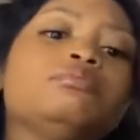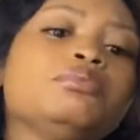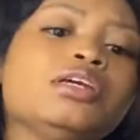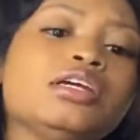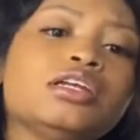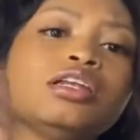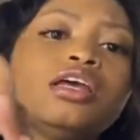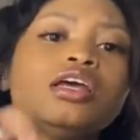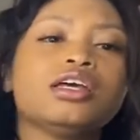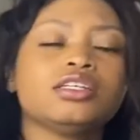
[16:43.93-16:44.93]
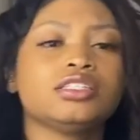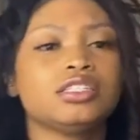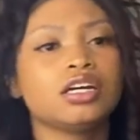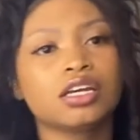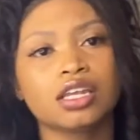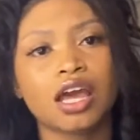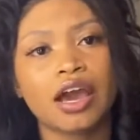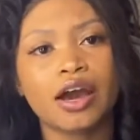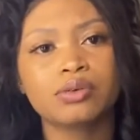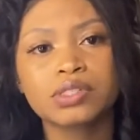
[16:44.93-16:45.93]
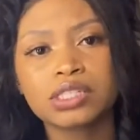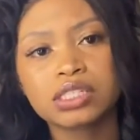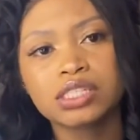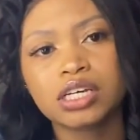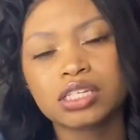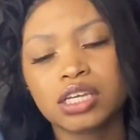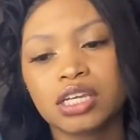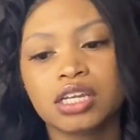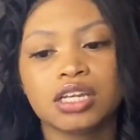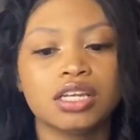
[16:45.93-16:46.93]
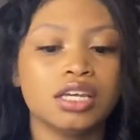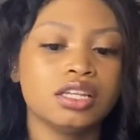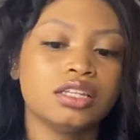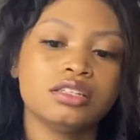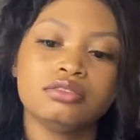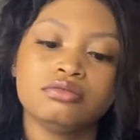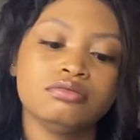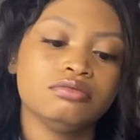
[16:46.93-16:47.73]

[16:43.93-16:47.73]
being stuck in the house and stuck in